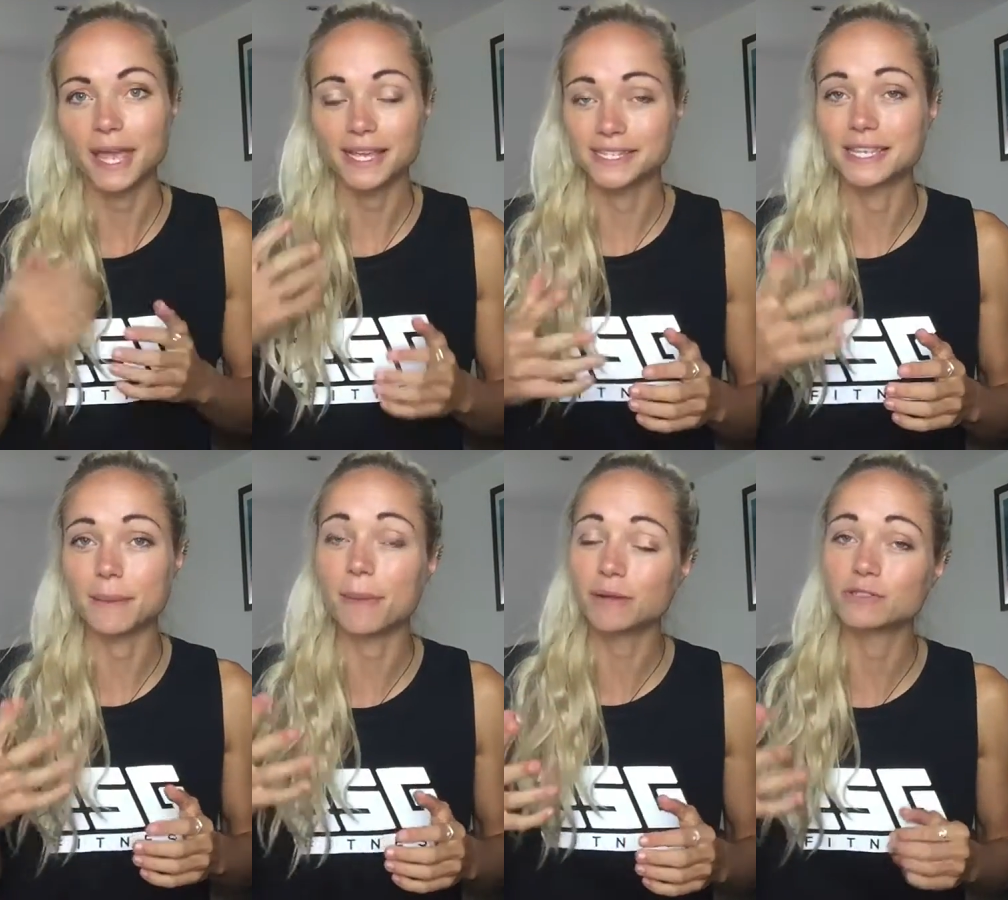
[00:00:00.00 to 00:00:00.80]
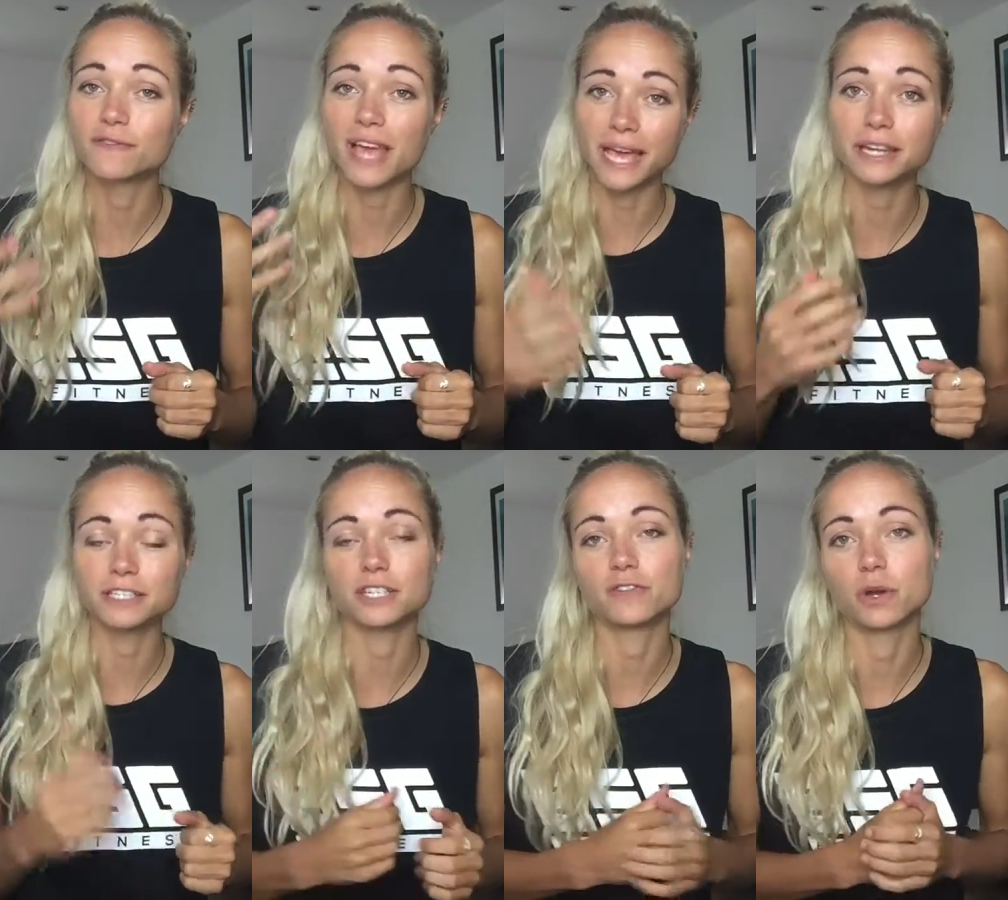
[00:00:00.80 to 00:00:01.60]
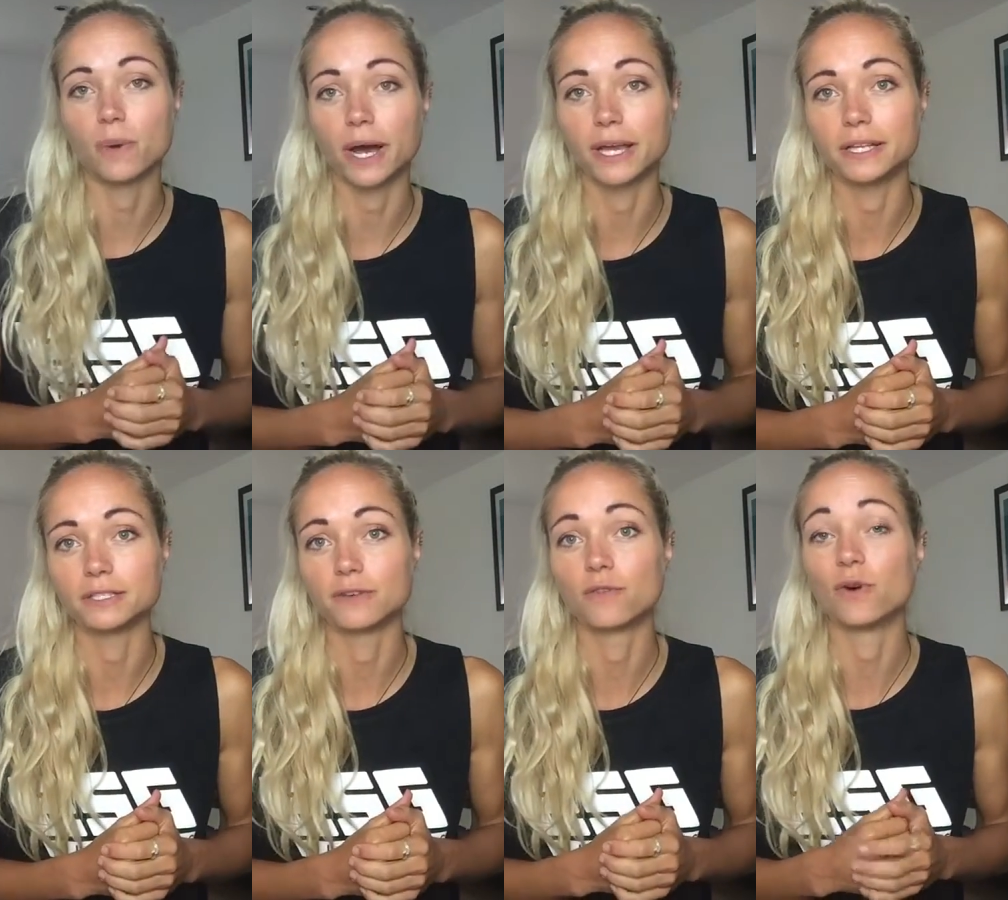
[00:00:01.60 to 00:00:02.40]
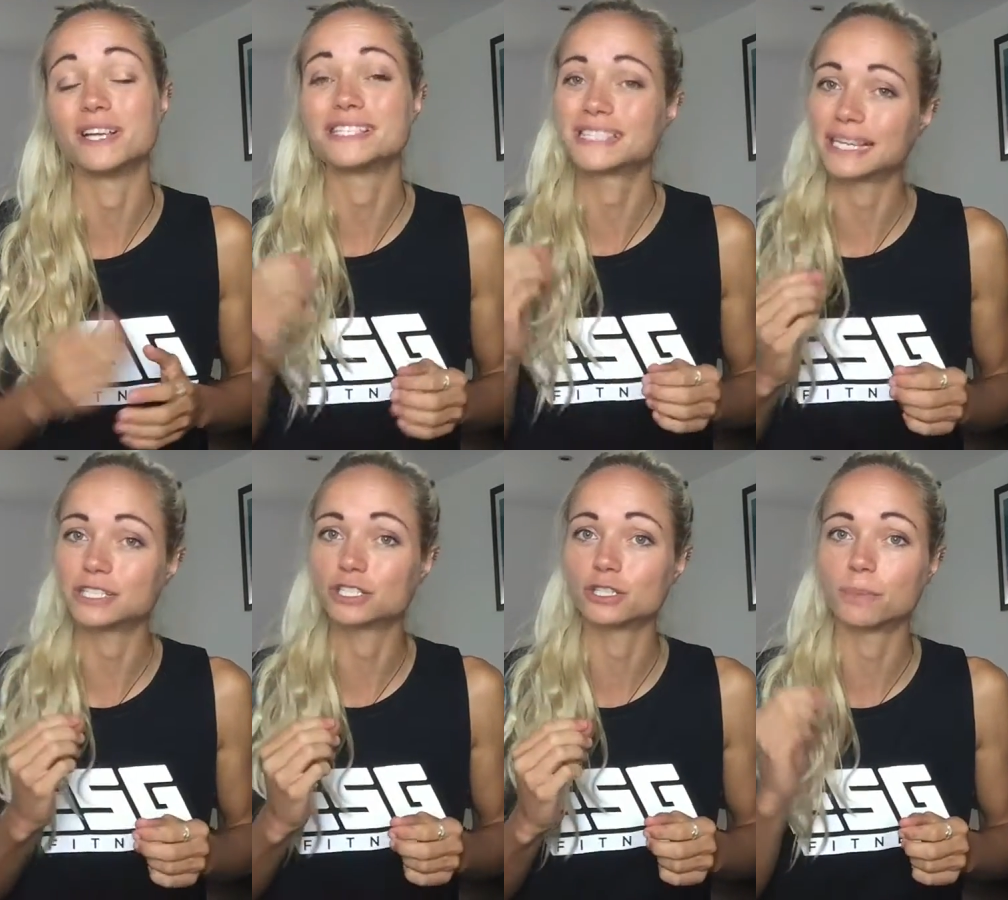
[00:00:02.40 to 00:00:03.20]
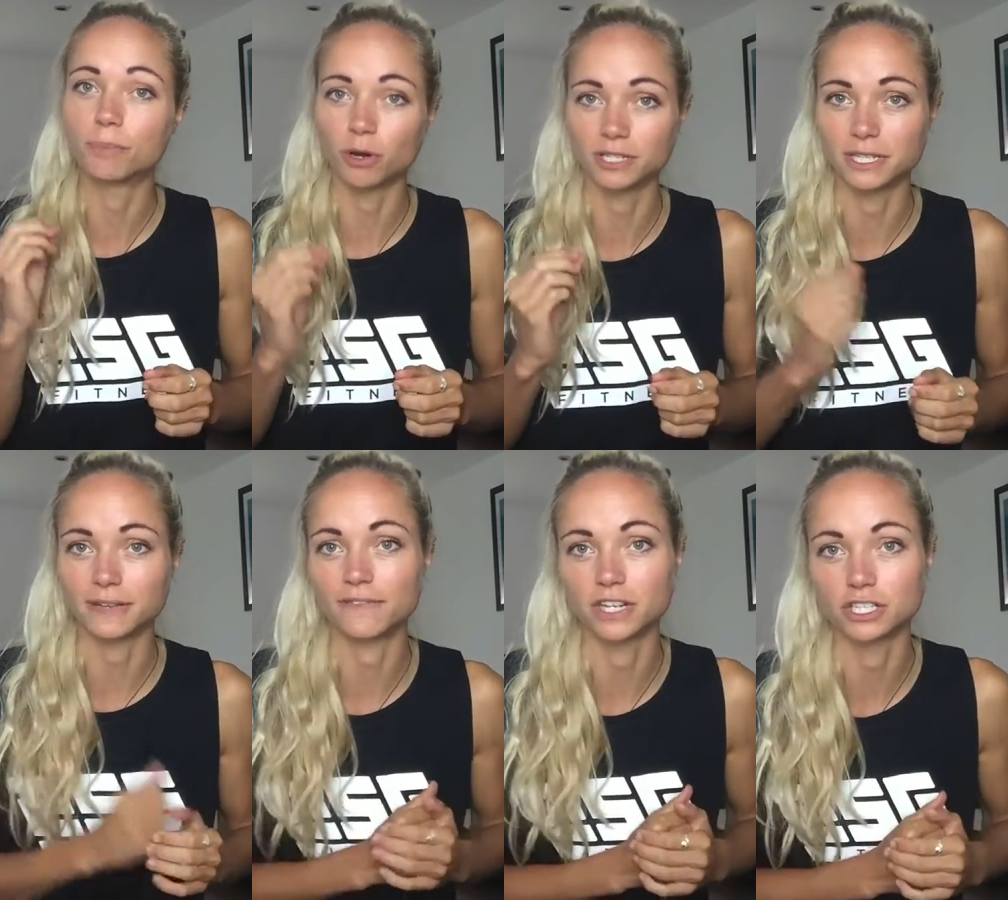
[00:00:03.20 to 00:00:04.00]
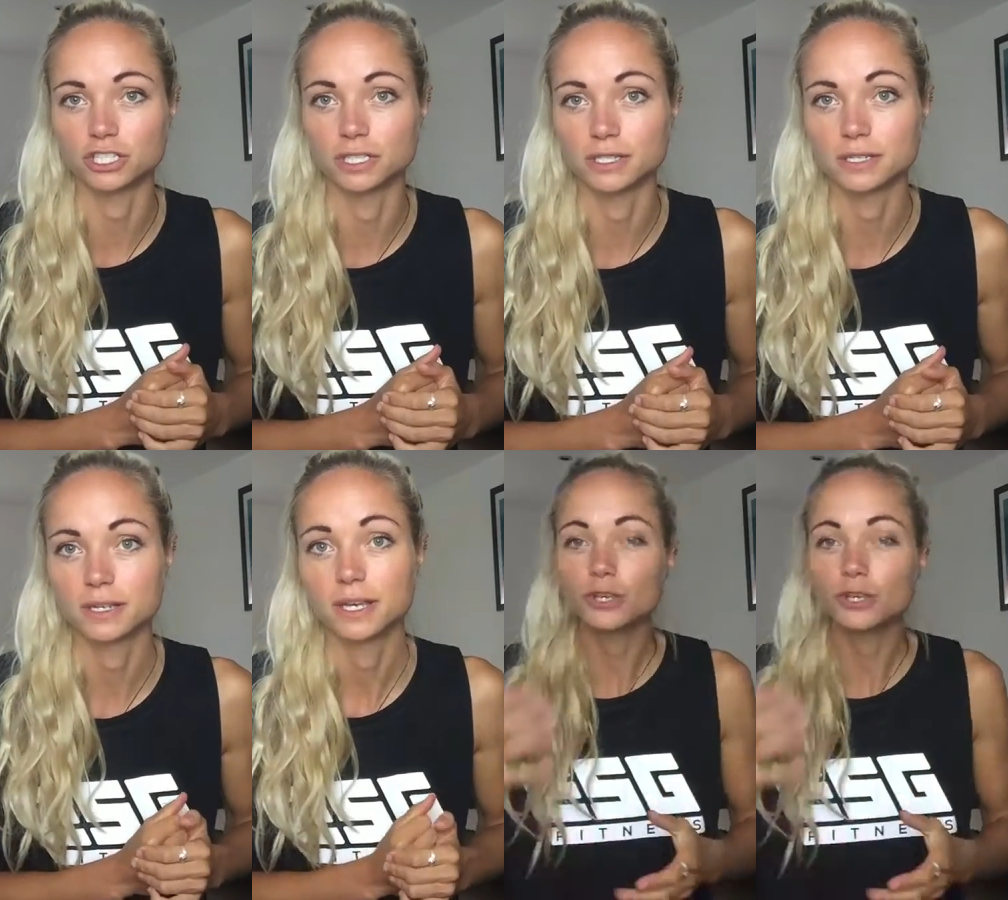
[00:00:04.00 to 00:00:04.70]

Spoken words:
is the amount of energy required for essential bodily functions.